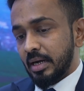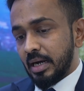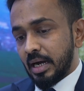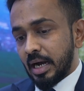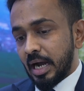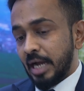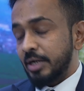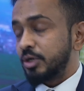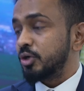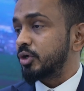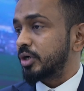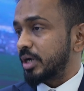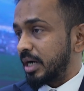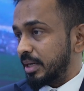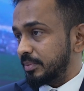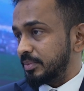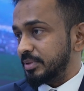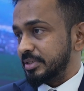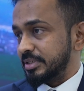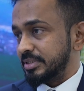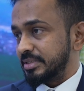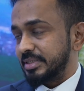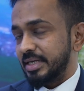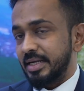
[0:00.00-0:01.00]

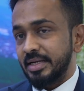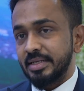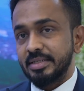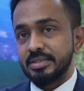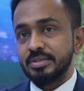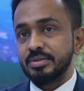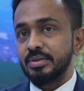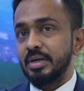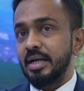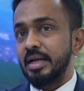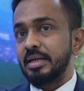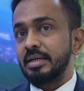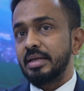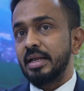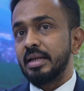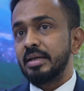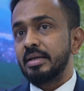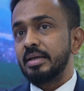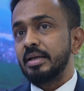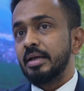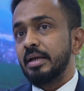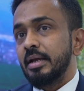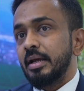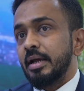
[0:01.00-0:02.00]
hydrocarbons, right? So and
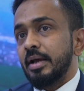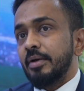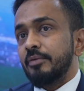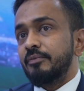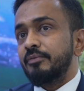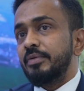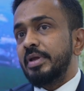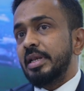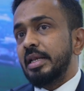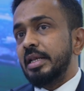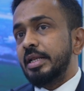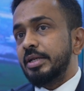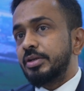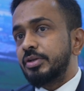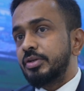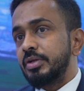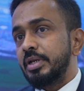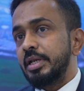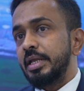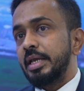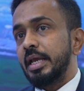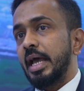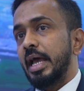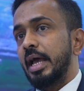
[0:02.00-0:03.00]
we
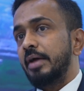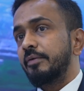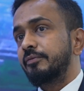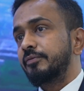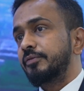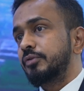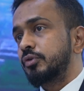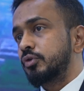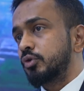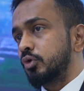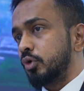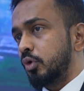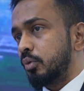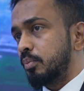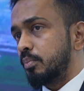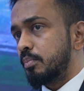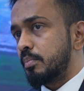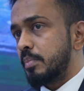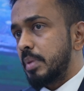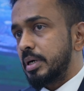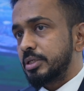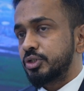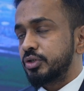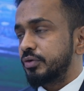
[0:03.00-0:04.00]
literally have so
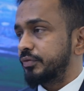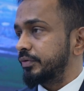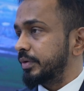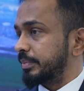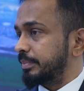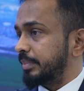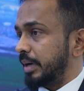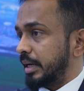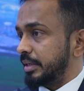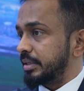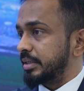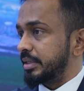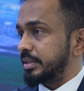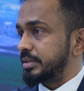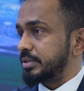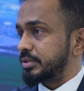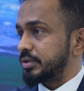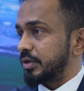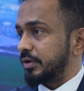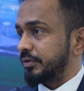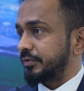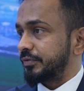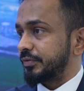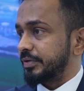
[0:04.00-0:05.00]
much of abundance
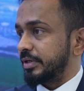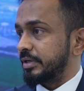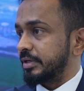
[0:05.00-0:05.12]
of